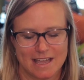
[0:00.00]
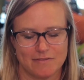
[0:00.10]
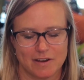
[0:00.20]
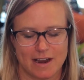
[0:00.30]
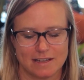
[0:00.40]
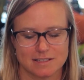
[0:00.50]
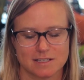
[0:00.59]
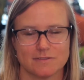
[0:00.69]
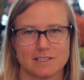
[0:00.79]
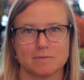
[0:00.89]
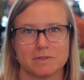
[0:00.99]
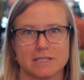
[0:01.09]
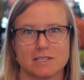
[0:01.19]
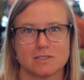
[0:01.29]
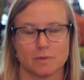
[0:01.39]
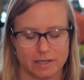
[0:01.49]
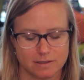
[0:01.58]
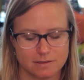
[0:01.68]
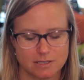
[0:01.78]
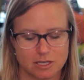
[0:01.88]
If your hands are visibly
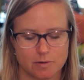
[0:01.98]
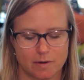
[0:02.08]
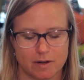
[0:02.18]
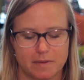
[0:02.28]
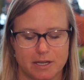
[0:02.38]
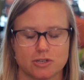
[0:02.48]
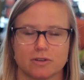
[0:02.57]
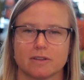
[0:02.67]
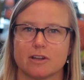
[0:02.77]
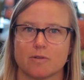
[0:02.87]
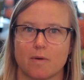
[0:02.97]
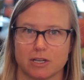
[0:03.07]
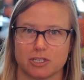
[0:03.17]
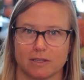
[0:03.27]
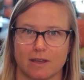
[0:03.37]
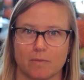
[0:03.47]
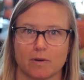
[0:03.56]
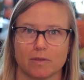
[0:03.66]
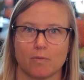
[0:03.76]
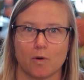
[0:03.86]
soiled, you want to make sure that you're washing them
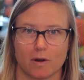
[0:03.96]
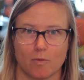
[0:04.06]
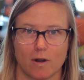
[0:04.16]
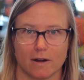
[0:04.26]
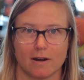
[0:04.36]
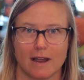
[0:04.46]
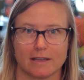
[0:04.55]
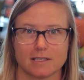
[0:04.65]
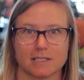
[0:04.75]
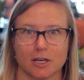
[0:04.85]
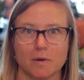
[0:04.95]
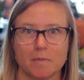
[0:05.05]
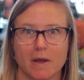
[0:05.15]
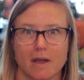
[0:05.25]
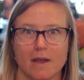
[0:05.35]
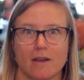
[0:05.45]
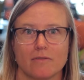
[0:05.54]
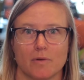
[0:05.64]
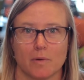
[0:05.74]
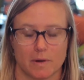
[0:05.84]
with warm water and soap
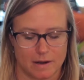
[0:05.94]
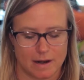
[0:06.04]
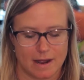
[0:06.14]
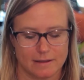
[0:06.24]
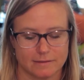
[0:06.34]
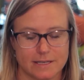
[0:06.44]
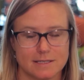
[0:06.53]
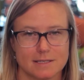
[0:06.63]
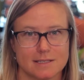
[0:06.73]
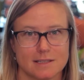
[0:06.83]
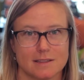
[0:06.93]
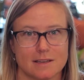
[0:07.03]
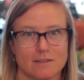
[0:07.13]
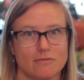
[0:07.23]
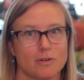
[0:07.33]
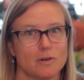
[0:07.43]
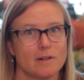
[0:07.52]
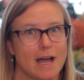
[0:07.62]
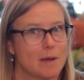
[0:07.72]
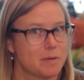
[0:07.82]
for at least the
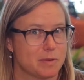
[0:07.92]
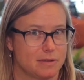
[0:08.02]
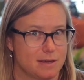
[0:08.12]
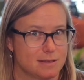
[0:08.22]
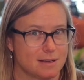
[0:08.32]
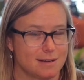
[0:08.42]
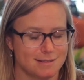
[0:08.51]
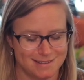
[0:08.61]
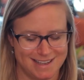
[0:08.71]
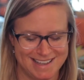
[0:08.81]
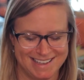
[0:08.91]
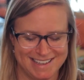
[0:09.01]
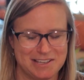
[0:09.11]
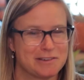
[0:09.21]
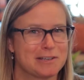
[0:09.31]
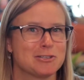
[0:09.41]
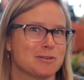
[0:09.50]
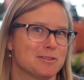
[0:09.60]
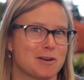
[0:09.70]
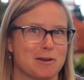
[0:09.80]
full happy birthday song. You can
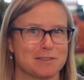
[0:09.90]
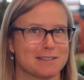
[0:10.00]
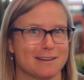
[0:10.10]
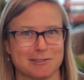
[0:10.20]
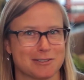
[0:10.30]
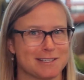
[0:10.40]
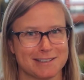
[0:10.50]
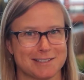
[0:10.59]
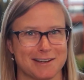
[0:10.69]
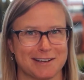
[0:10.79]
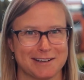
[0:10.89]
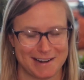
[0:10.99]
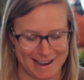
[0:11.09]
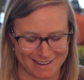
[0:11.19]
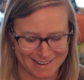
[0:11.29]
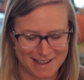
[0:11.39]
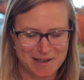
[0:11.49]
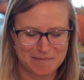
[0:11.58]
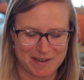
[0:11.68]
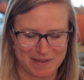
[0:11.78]
choose your own song, just sing a song in your head,
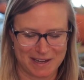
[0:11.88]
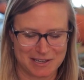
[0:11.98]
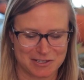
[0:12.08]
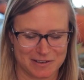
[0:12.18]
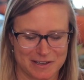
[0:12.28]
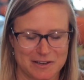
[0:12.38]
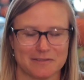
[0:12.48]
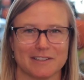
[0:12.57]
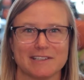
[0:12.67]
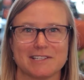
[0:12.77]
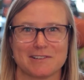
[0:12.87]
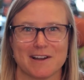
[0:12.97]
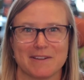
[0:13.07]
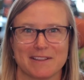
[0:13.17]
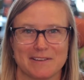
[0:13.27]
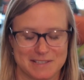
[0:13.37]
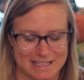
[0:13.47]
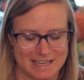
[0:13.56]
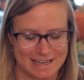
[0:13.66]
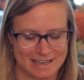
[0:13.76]
but making sure that you're really scrubbing those
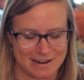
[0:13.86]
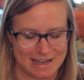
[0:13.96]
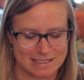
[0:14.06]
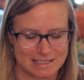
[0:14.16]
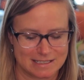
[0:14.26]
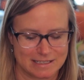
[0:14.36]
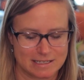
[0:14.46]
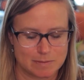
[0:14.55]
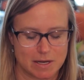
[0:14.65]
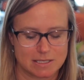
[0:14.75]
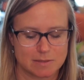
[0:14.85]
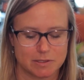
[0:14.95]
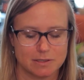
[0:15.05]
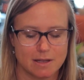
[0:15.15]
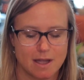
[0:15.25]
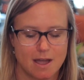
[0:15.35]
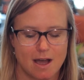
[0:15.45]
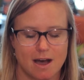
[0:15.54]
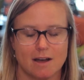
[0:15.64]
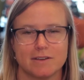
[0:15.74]
and getting your hands as clean as possible.
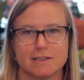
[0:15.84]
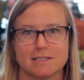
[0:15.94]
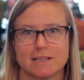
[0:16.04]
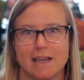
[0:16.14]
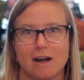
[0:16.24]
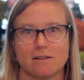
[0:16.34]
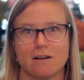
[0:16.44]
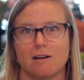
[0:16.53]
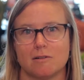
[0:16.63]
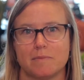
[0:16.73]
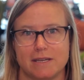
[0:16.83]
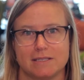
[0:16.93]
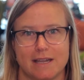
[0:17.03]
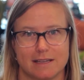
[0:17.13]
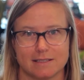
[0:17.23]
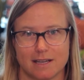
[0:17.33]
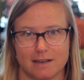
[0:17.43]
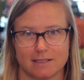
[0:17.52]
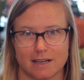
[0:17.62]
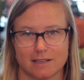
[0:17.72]
Obviously, alcohol-based hand
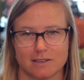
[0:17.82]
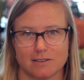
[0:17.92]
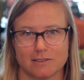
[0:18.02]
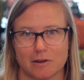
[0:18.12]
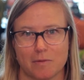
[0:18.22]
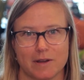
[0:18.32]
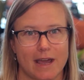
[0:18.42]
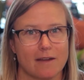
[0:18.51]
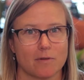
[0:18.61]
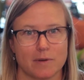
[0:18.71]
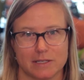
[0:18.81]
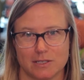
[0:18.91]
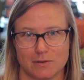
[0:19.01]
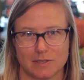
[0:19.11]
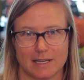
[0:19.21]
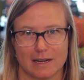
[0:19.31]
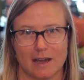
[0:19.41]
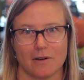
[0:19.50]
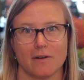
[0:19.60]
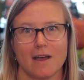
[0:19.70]
sanitizers are what everyone's using
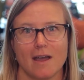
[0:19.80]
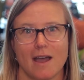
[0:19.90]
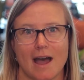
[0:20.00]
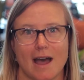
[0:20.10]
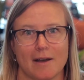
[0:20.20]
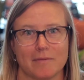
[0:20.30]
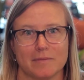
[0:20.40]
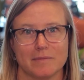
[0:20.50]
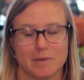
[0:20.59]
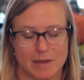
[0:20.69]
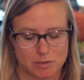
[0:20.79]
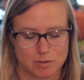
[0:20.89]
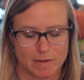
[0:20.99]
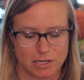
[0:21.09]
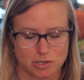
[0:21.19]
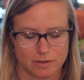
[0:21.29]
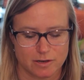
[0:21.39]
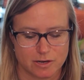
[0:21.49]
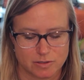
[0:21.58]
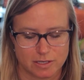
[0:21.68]
now. Make sure that
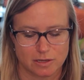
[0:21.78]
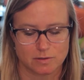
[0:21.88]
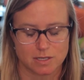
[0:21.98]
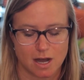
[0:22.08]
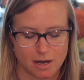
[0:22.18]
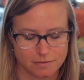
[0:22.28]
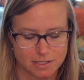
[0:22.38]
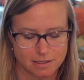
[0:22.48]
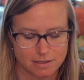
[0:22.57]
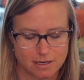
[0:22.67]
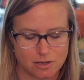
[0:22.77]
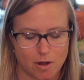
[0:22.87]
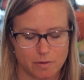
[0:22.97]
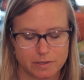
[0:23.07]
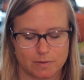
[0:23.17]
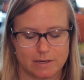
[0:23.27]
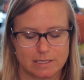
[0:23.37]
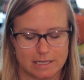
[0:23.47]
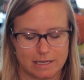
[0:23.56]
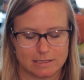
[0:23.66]
you're using those often. You always want to
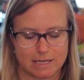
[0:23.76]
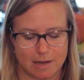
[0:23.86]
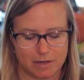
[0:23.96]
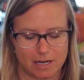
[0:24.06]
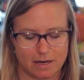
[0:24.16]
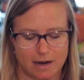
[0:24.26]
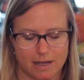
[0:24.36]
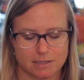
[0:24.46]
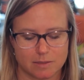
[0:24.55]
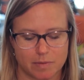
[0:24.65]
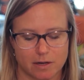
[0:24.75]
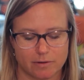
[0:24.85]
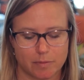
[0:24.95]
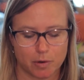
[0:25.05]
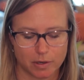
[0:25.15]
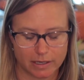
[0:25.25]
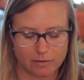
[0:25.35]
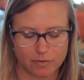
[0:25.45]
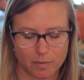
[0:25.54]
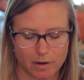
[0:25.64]
decontaminate your hands upon
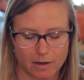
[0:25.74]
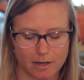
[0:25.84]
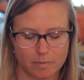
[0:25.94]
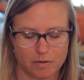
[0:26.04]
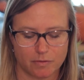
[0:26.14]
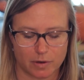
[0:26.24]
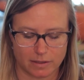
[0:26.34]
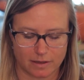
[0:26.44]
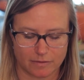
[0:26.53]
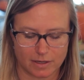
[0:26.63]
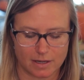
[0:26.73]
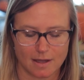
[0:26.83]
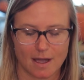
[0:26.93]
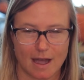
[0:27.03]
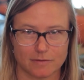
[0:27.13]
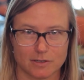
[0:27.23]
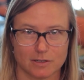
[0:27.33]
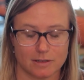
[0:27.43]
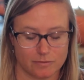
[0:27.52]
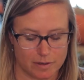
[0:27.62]
reporting for work, before gloving,
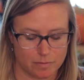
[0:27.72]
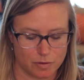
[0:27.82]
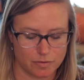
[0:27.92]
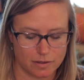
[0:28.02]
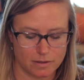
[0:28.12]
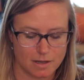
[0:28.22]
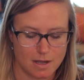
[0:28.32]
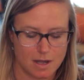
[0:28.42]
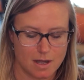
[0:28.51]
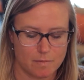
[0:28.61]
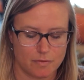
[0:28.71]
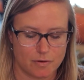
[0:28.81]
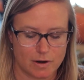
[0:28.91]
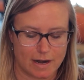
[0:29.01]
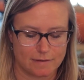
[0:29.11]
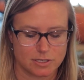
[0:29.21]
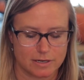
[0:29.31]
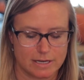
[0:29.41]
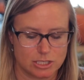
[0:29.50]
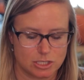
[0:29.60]
after glove removal, before and
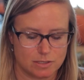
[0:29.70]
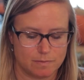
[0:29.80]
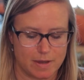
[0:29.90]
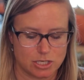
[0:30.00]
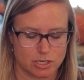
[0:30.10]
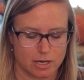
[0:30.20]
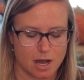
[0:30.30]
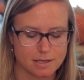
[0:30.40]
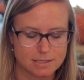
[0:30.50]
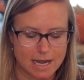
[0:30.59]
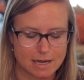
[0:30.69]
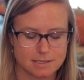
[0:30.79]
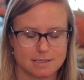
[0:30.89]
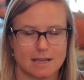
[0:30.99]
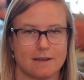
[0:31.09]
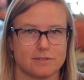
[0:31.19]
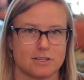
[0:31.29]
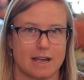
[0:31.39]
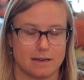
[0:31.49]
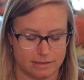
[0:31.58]
after each patient contact,
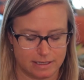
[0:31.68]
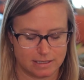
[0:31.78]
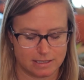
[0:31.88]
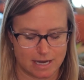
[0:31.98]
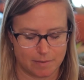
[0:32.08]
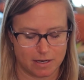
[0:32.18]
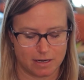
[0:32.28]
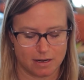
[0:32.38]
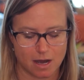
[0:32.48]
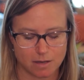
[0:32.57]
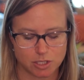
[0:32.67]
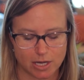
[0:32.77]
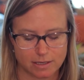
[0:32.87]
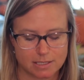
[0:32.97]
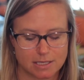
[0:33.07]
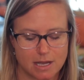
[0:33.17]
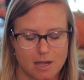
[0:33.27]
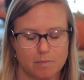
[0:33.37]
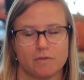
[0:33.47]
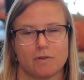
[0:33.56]
after handling contaminated objects,
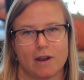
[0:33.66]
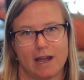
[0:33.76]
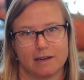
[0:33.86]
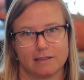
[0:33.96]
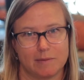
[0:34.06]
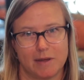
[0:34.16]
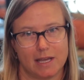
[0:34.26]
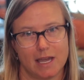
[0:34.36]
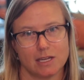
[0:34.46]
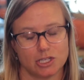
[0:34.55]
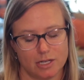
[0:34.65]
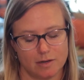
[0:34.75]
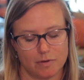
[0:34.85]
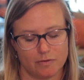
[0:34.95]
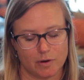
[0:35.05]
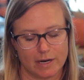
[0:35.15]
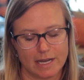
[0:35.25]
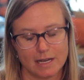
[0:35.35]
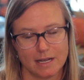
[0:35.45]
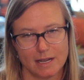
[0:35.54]
before handling medication, before
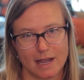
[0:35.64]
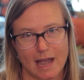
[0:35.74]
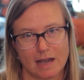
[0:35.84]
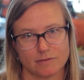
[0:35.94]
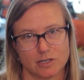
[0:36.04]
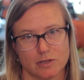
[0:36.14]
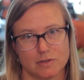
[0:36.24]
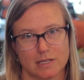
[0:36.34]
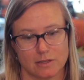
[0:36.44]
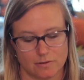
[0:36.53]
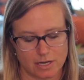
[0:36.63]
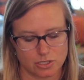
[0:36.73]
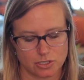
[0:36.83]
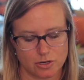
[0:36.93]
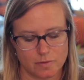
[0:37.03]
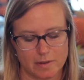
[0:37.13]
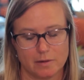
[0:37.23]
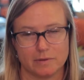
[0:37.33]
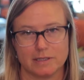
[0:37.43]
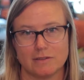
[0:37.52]
eating, after using the restroom,
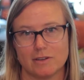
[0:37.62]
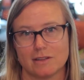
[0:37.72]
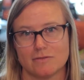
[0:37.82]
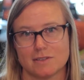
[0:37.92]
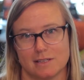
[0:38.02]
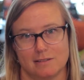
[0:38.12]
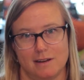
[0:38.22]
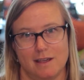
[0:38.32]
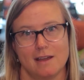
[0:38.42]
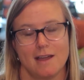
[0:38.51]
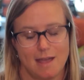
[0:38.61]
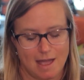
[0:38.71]
and when leaving the facility.